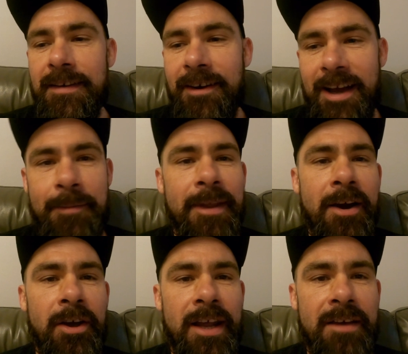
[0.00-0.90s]
I am
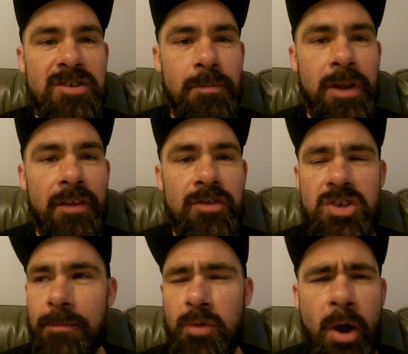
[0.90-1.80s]
now going to have some
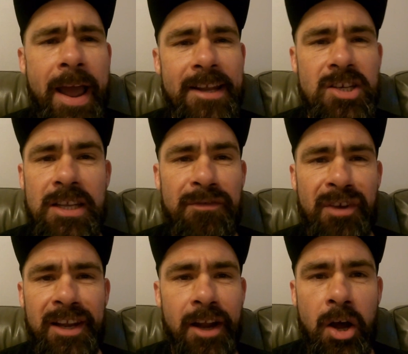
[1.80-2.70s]
lunch. I'm not actually
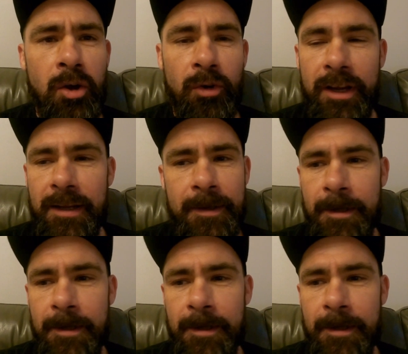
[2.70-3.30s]
feeling hungry.